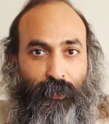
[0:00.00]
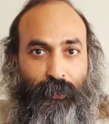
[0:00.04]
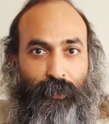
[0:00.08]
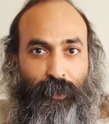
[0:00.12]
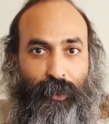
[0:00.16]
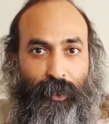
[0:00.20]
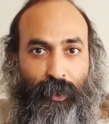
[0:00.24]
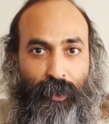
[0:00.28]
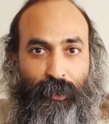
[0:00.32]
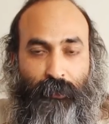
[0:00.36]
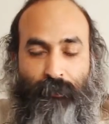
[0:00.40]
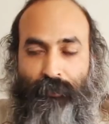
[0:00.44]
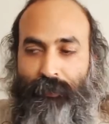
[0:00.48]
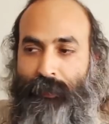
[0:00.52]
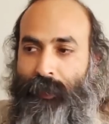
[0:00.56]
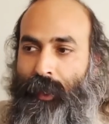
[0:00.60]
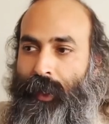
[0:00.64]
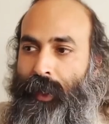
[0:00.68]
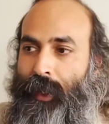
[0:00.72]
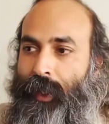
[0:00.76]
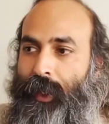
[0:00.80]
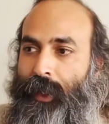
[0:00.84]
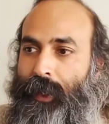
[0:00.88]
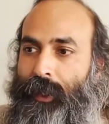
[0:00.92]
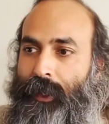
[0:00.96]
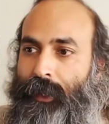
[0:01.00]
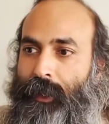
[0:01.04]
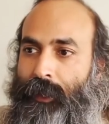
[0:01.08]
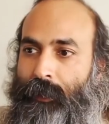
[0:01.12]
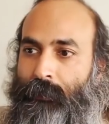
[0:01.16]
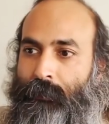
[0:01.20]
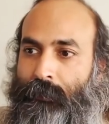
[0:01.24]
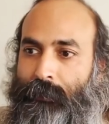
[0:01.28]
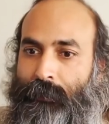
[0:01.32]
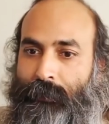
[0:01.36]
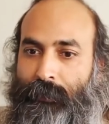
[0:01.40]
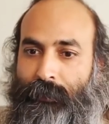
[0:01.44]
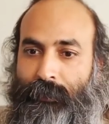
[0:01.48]
Yeah.
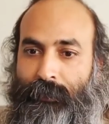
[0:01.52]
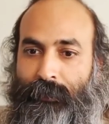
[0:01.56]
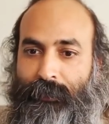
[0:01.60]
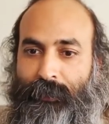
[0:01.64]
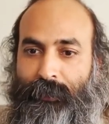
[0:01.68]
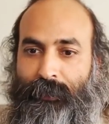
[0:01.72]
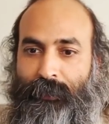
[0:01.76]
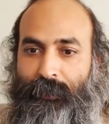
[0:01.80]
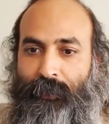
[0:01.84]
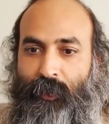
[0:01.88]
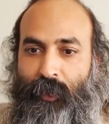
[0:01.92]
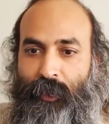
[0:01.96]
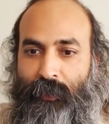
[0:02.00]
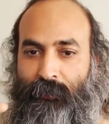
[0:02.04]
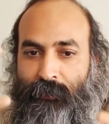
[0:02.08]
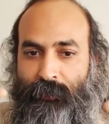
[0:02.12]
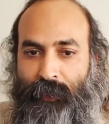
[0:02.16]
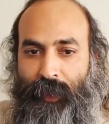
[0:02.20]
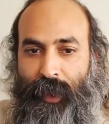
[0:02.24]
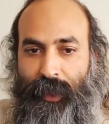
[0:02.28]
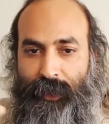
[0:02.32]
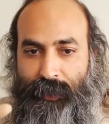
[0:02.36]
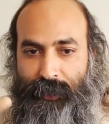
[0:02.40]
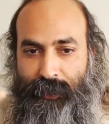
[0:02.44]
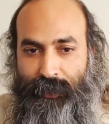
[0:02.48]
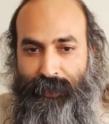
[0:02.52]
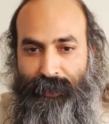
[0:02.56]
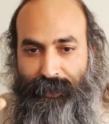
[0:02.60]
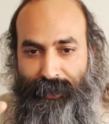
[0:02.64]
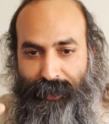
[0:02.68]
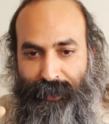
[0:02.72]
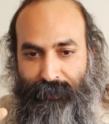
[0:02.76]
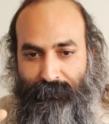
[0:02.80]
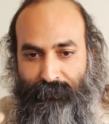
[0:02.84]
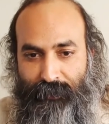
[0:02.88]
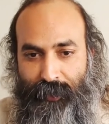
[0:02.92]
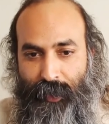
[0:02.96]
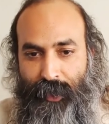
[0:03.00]
Now, Now, if that's
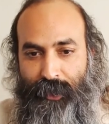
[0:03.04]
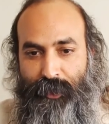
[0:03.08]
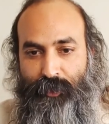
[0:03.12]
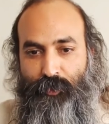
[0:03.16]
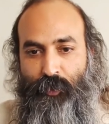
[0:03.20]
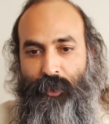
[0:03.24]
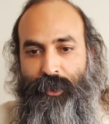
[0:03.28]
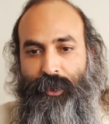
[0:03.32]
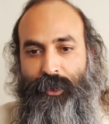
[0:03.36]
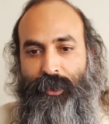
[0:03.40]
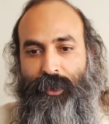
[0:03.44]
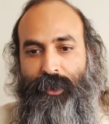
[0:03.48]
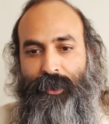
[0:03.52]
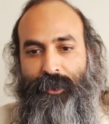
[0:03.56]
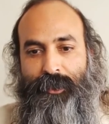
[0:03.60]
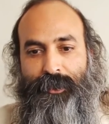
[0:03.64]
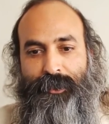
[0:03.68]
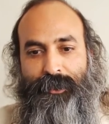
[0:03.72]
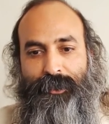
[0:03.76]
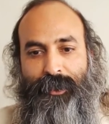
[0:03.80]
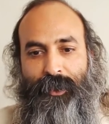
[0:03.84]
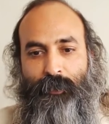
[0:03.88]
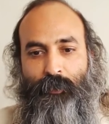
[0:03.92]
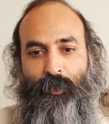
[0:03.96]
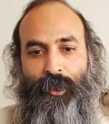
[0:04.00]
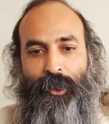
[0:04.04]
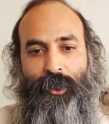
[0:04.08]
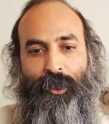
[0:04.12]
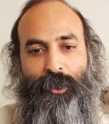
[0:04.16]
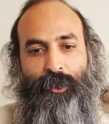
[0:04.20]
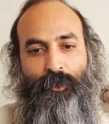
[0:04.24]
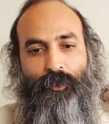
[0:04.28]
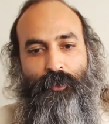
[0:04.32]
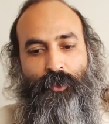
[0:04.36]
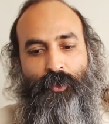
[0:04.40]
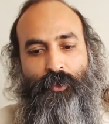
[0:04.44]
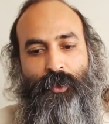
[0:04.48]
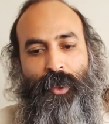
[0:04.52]
what it is, then we need
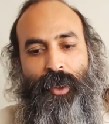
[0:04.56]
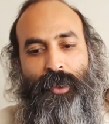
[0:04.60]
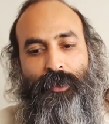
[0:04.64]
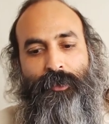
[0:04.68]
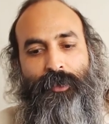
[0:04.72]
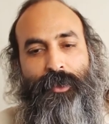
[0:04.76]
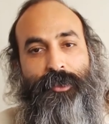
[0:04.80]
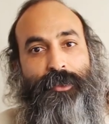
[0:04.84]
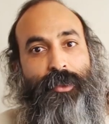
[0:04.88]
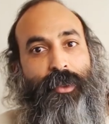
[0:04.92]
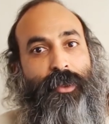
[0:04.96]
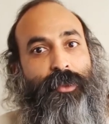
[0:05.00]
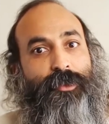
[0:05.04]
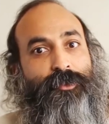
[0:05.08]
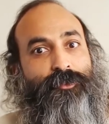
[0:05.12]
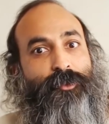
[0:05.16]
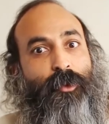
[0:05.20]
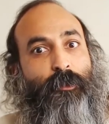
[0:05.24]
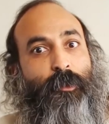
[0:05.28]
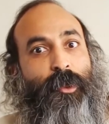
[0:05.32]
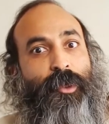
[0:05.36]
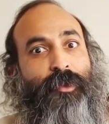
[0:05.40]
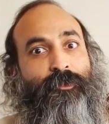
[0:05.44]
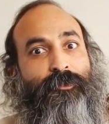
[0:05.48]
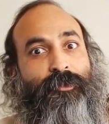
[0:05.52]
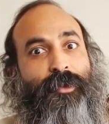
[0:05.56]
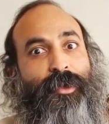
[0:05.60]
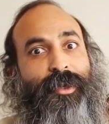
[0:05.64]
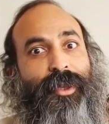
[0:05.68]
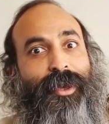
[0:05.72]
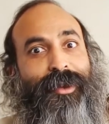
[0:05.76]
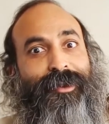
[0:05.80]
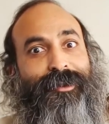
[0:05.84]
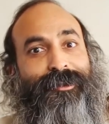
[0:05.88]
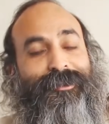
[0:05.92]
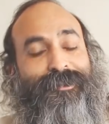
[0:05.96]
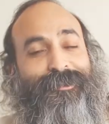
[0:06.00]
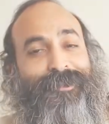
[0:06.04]
to look at resilience from a different
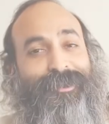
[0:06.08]
angle